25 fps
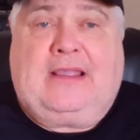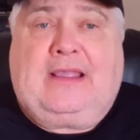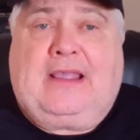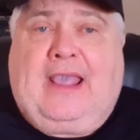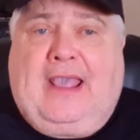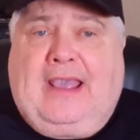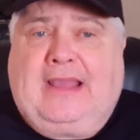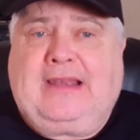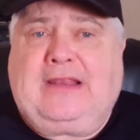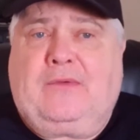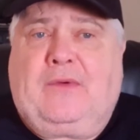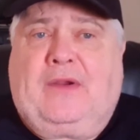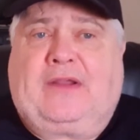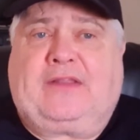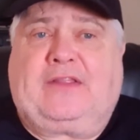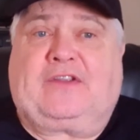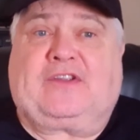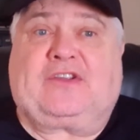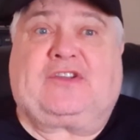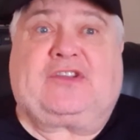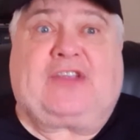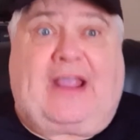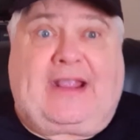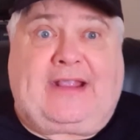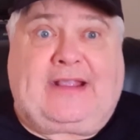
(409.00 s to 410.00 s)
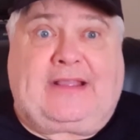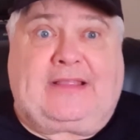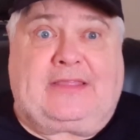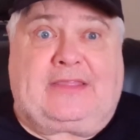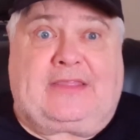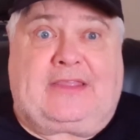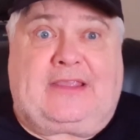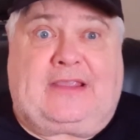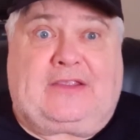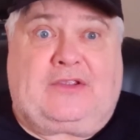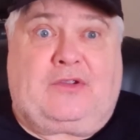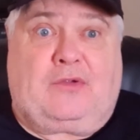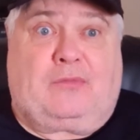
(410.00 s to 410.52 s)
Anyway, the second
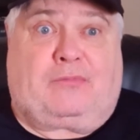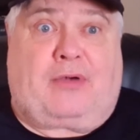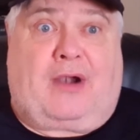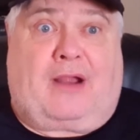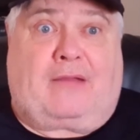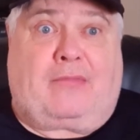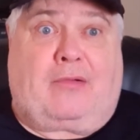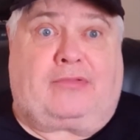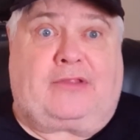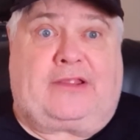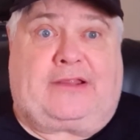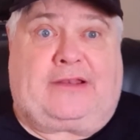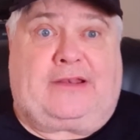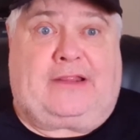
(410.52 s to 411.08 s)
thing you probably